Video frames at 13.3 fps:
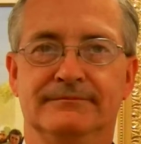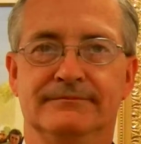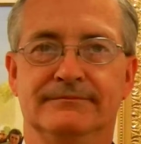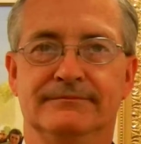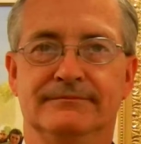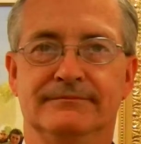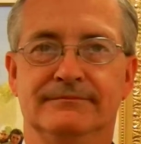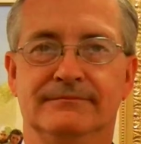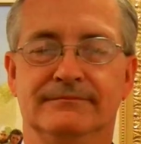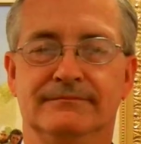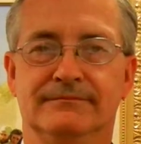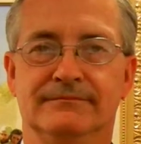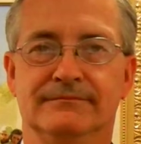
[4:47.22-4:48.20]

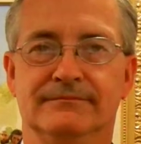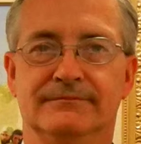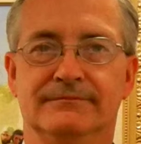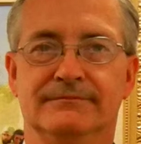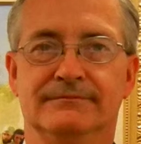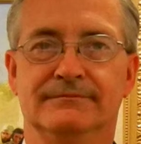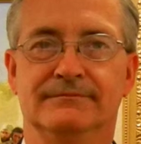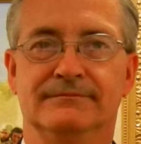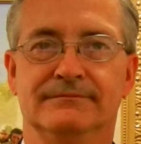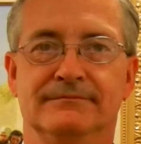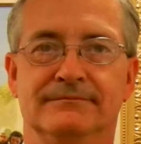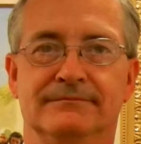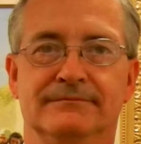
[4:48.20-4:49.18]

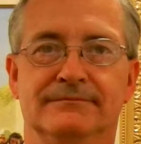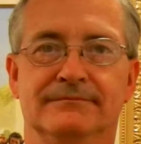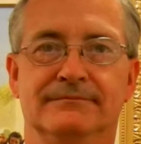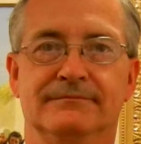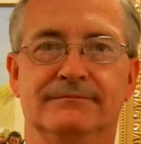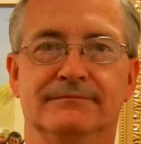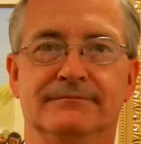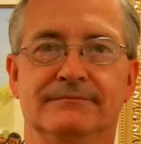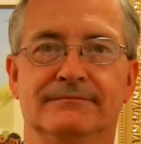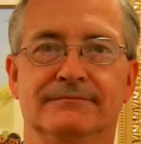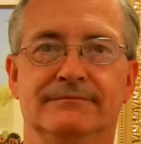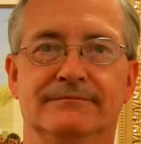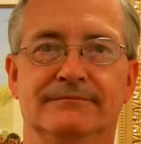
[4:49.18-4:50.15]

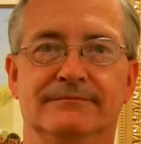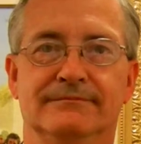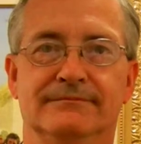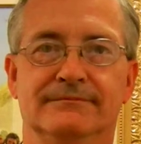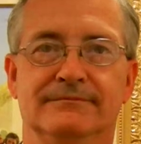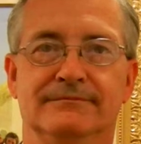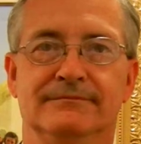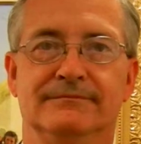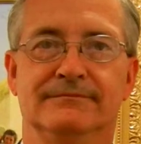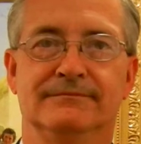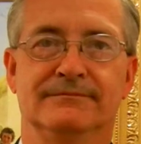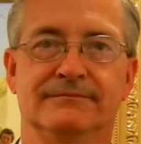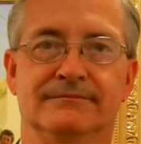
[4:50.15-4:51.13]

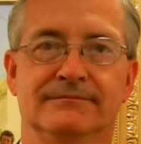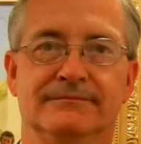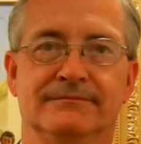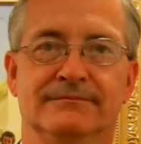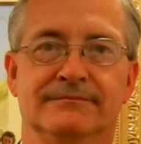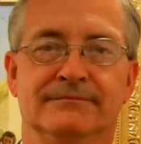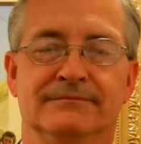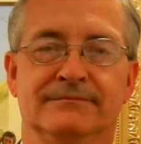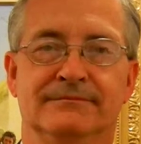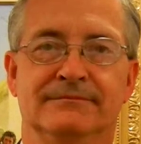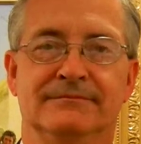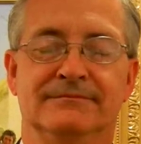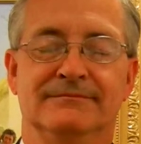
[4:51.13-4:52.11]

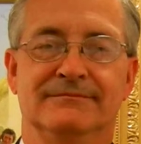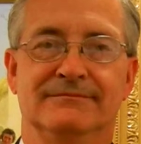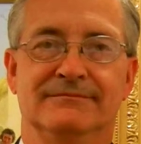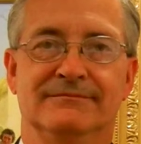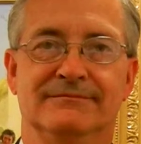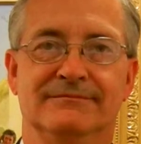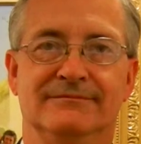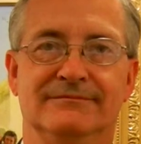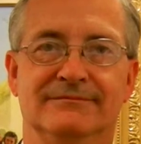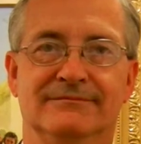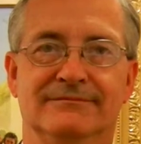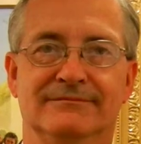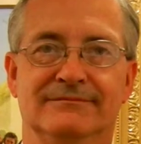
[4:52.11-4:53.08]

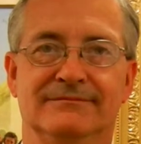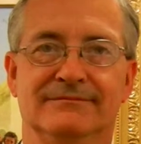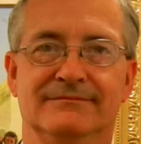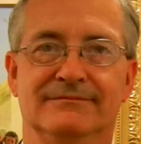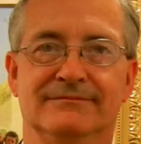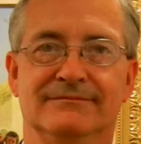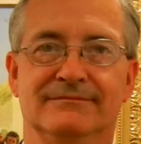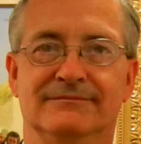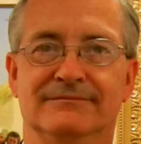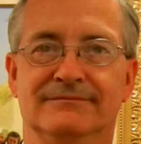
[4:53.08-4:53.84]
[no speech]